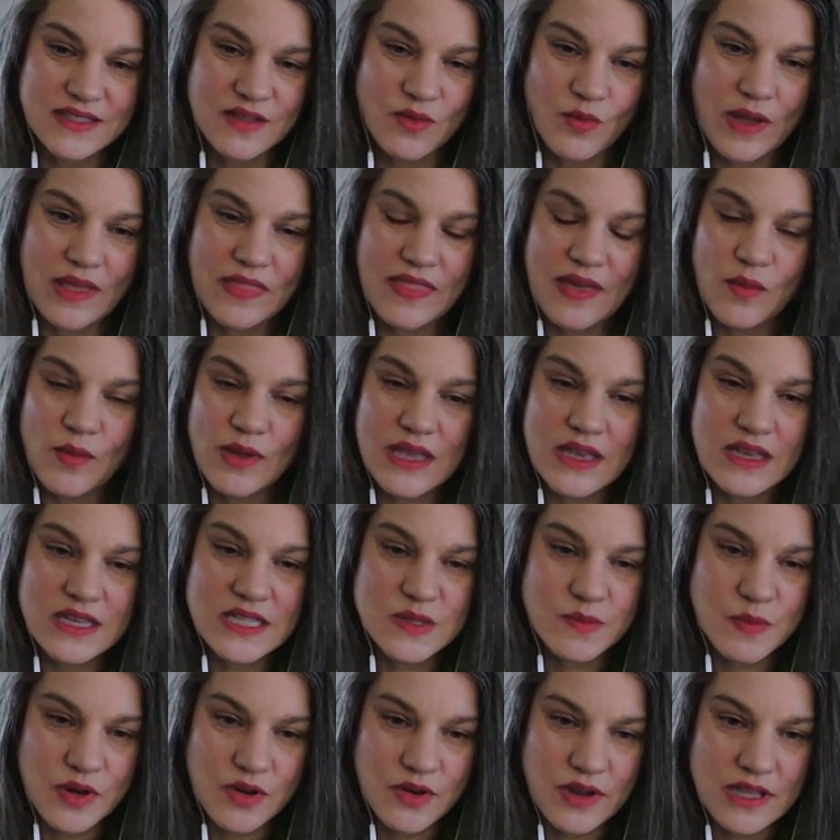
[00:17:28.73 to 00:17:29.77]
The way that we
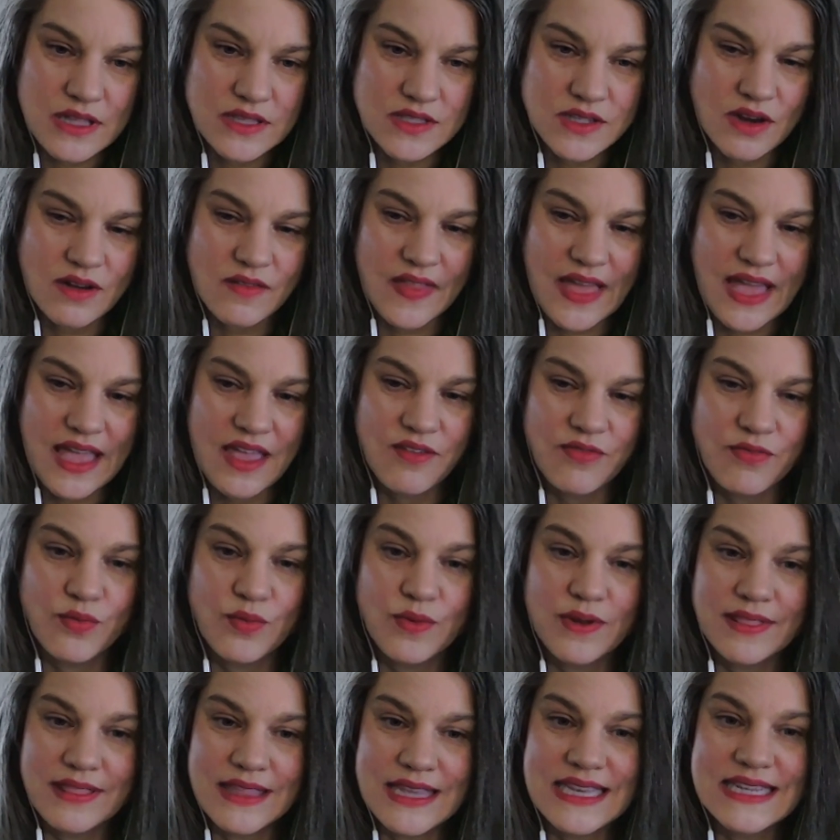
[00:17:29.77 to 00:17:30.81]
experience our life
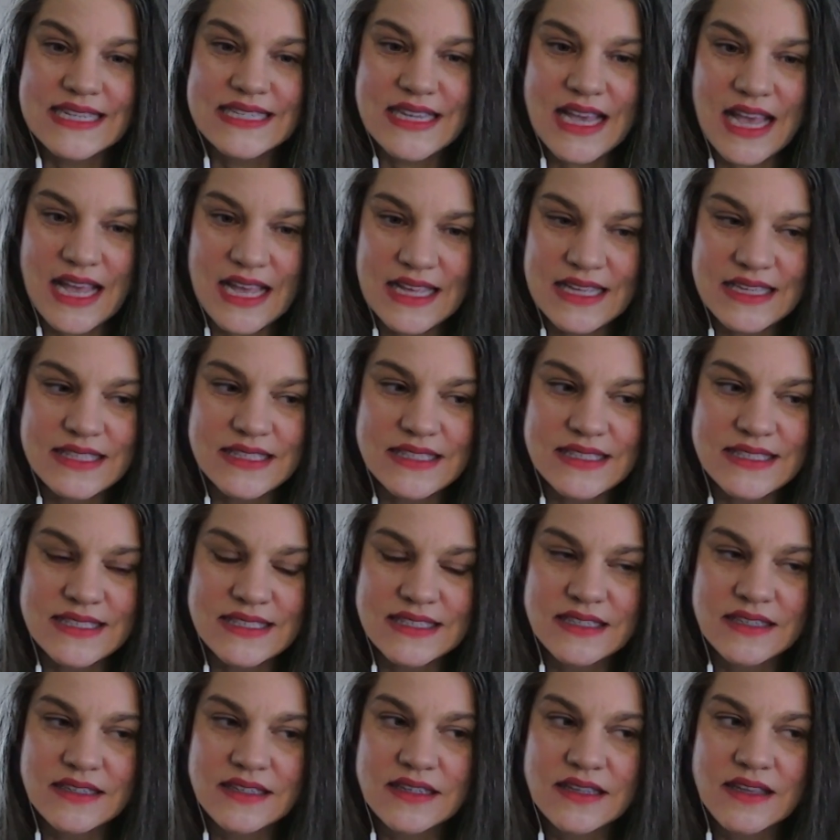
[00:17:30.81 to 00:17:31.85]
really does
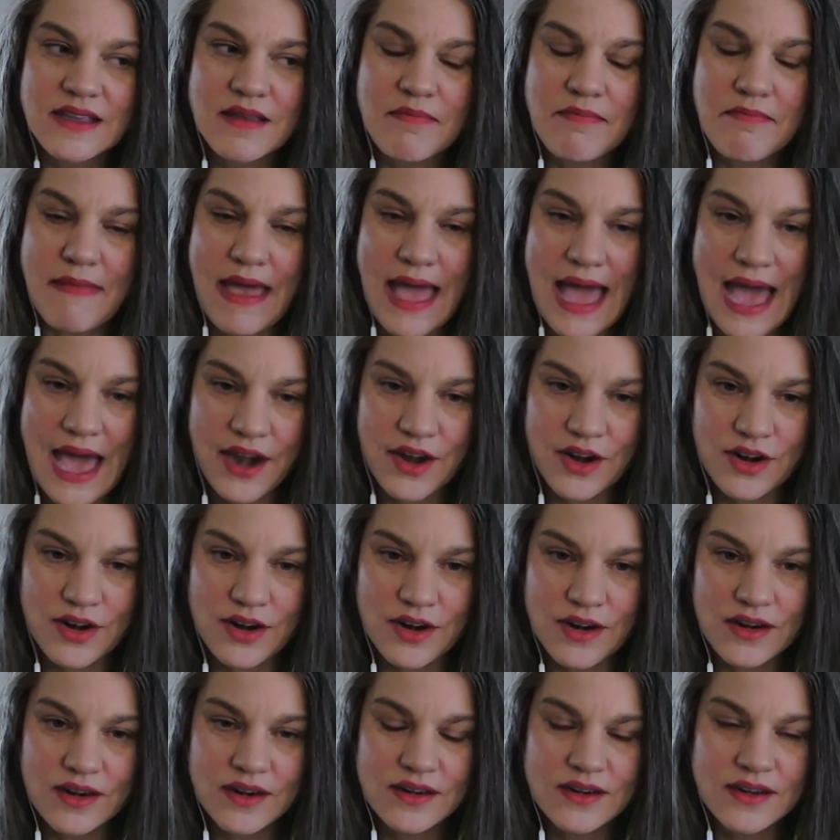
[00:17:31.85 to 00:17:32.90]

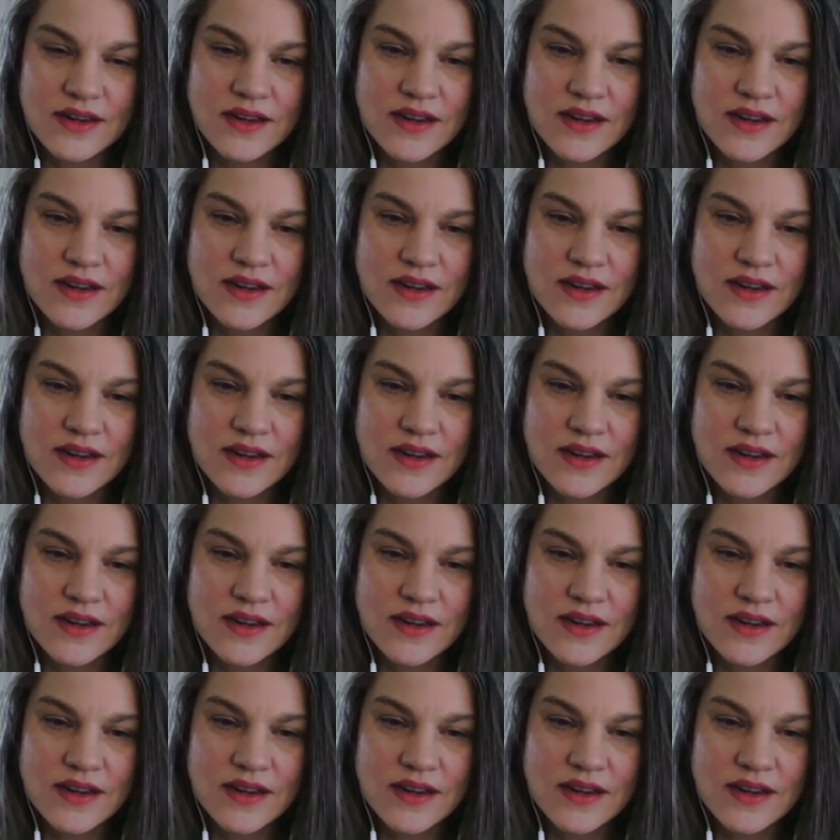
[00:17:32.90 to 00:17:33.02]
matter.